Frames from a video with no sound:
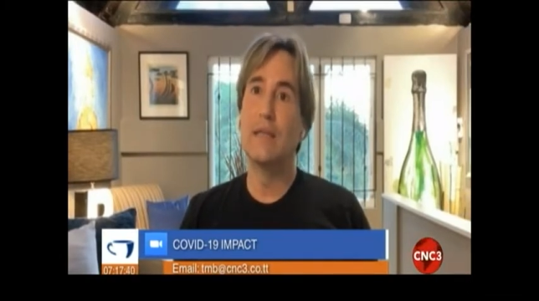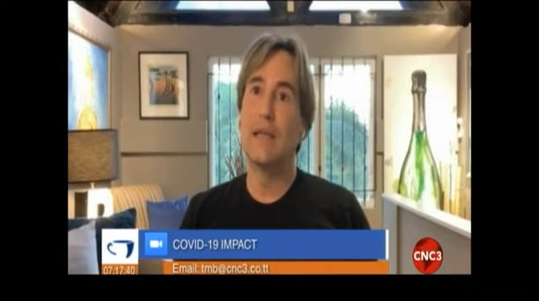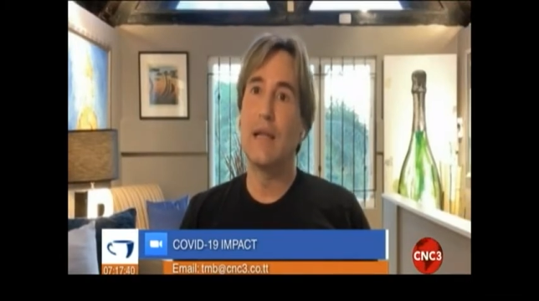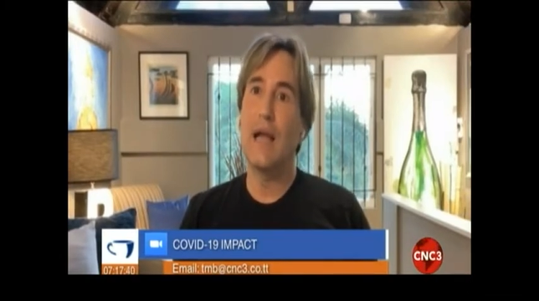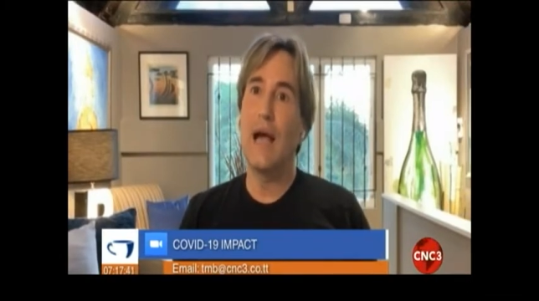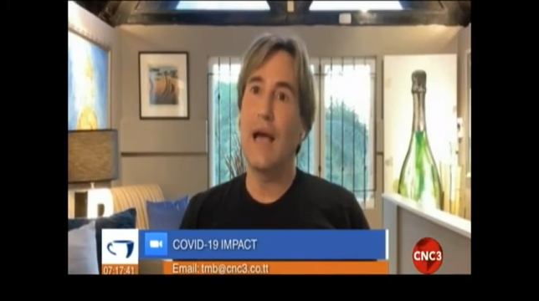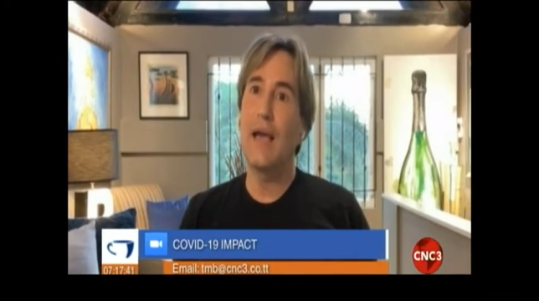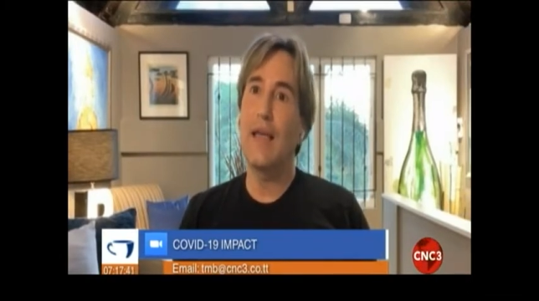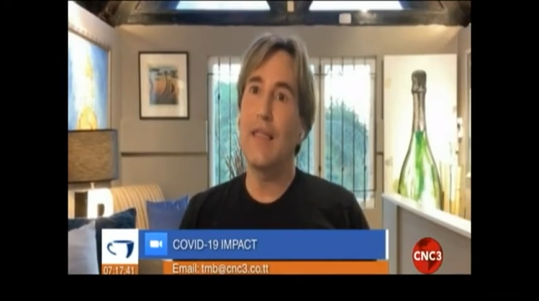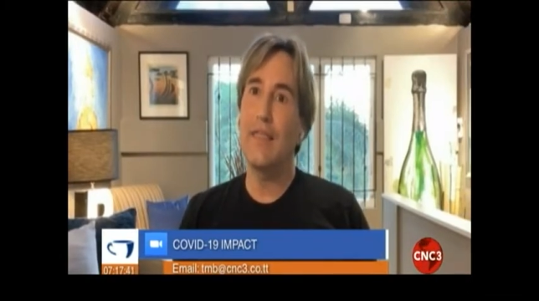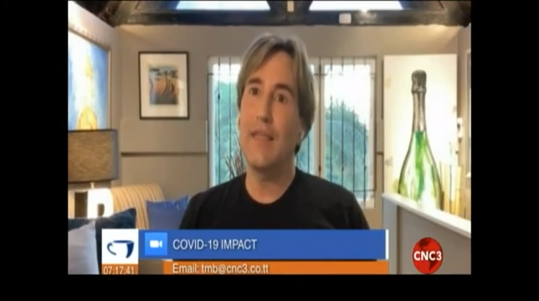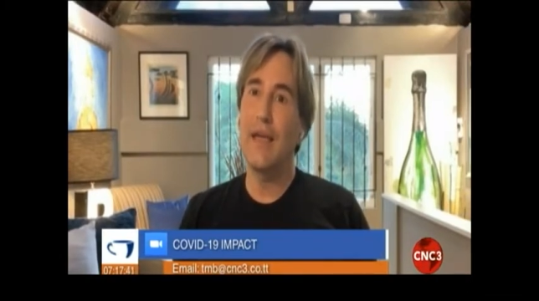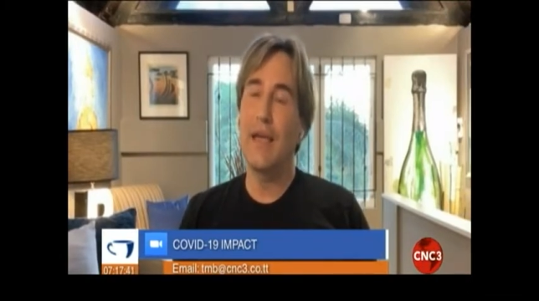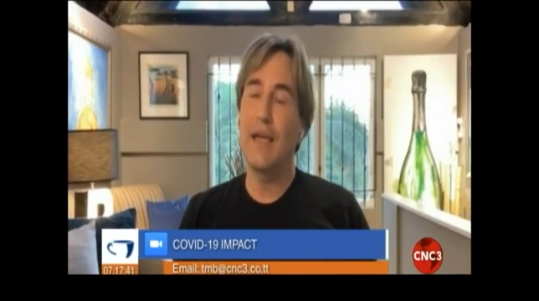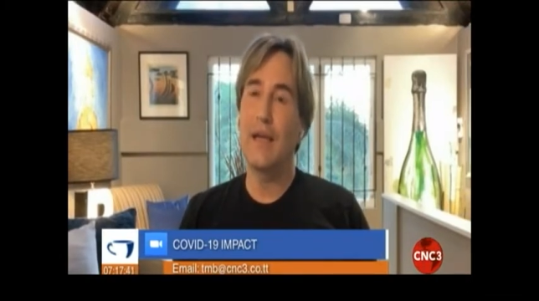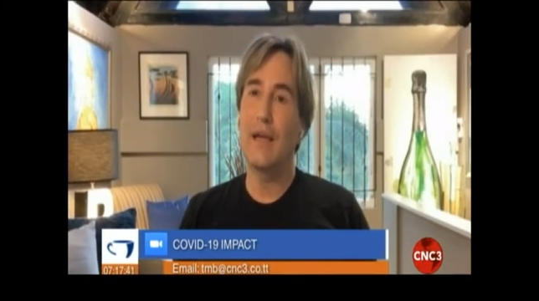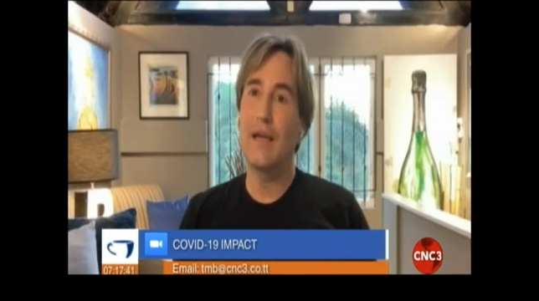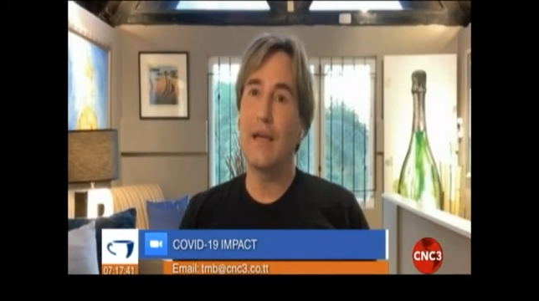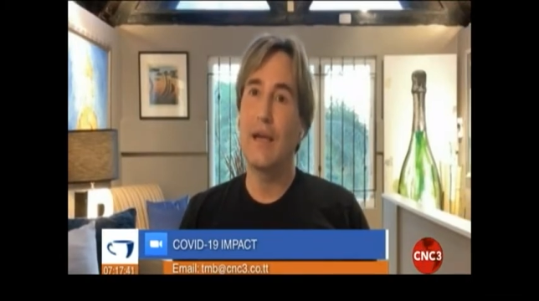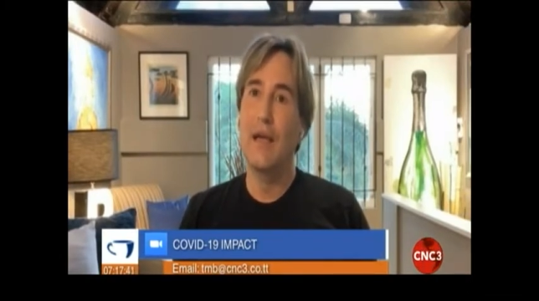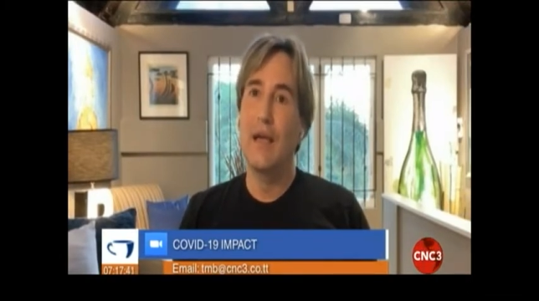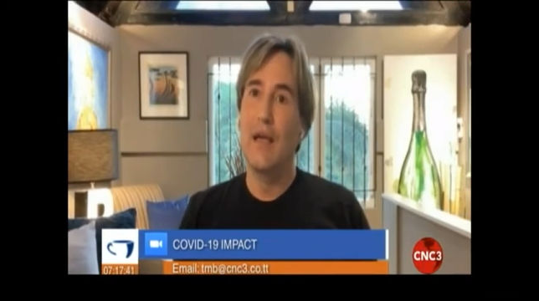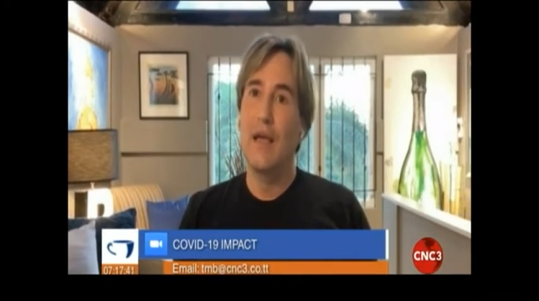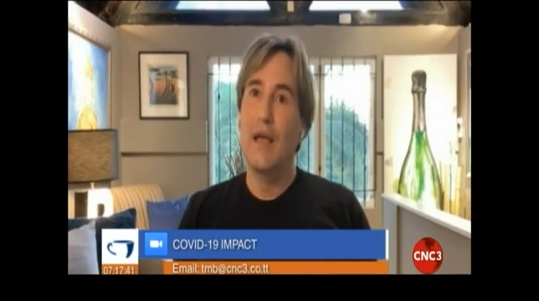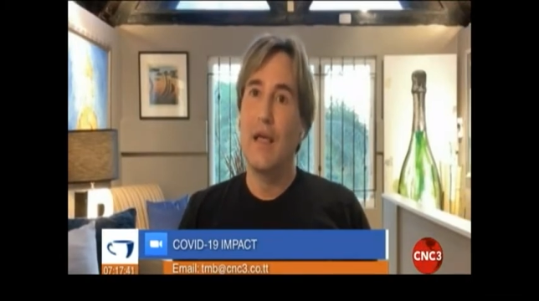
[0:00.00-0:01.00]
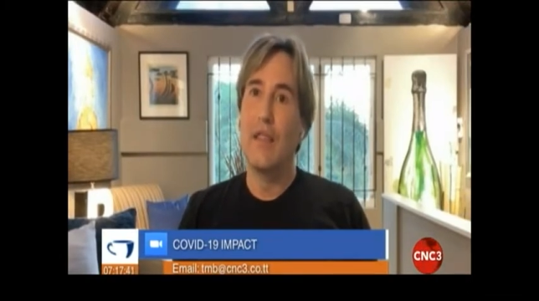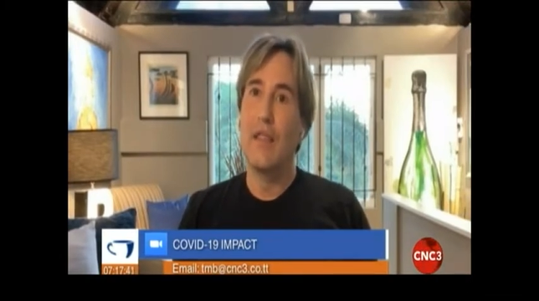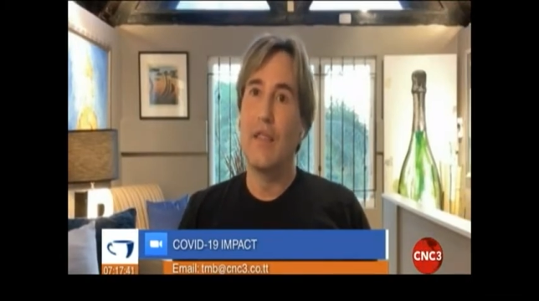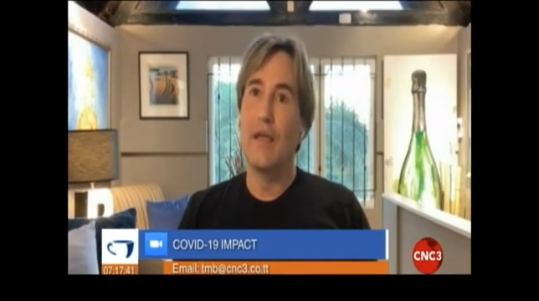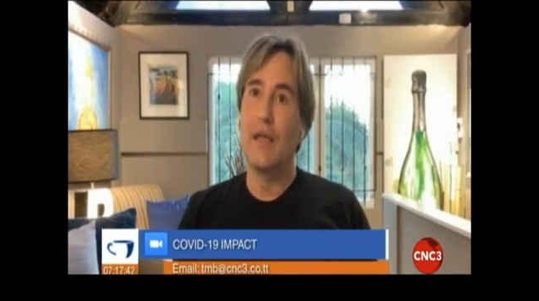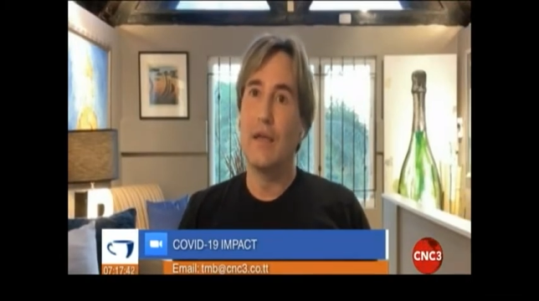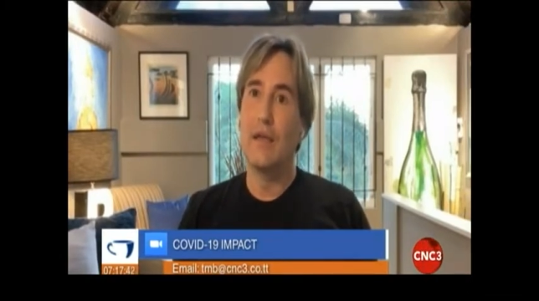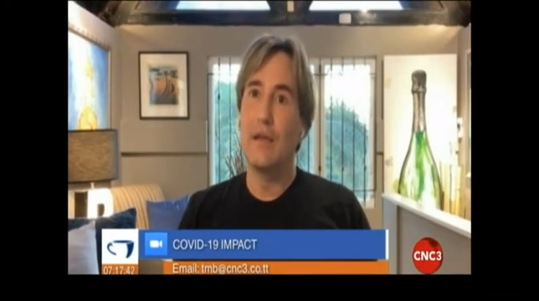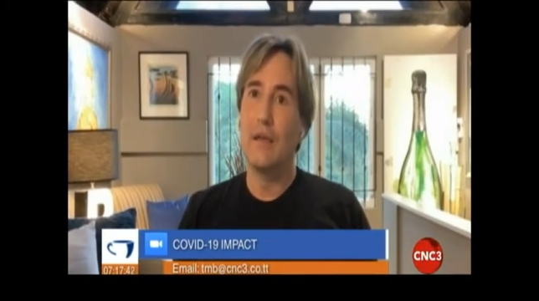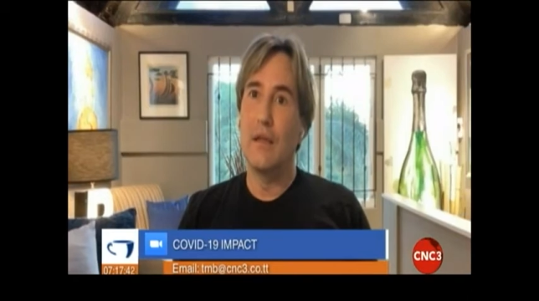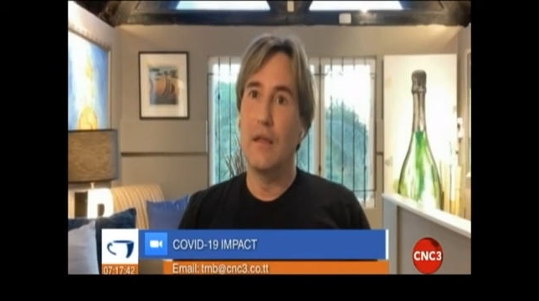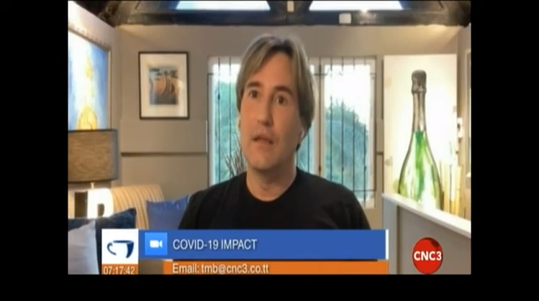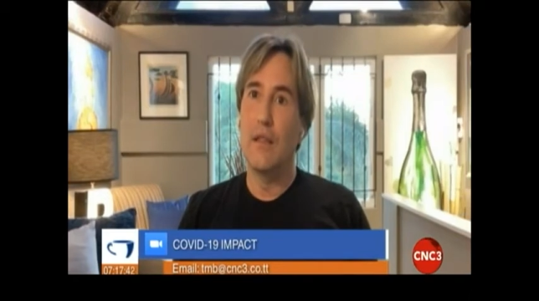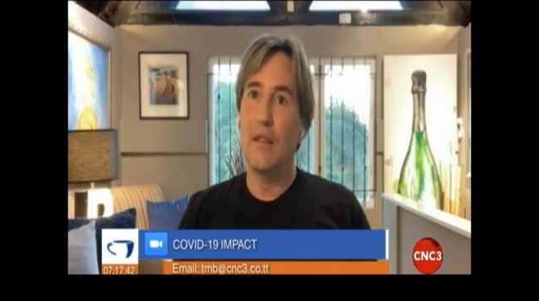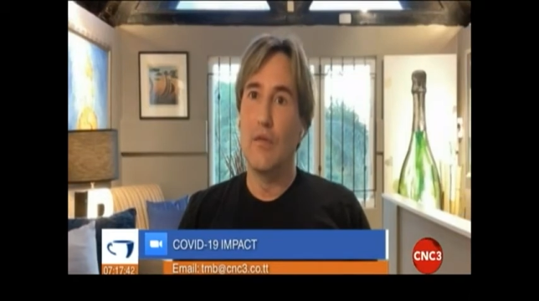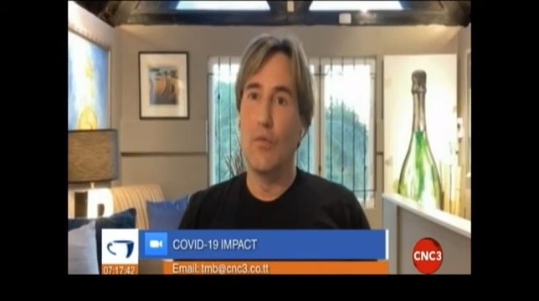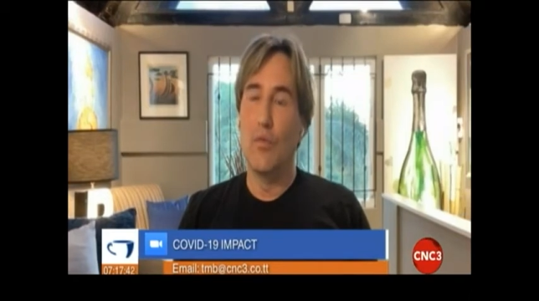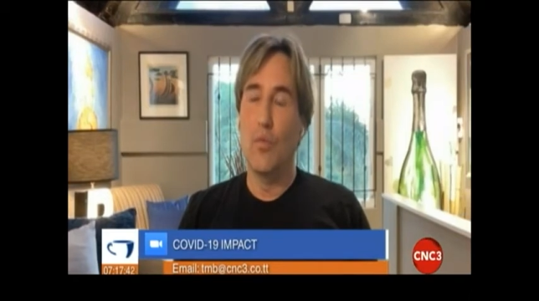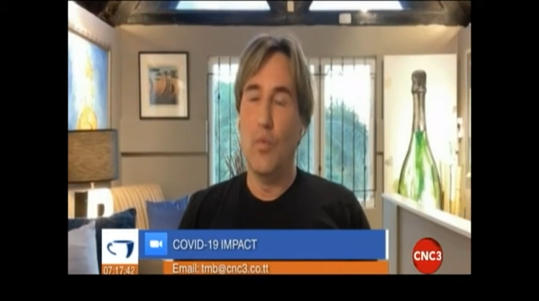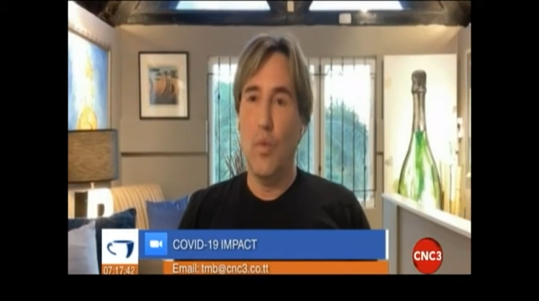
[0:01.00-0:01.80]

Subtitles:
And I think that the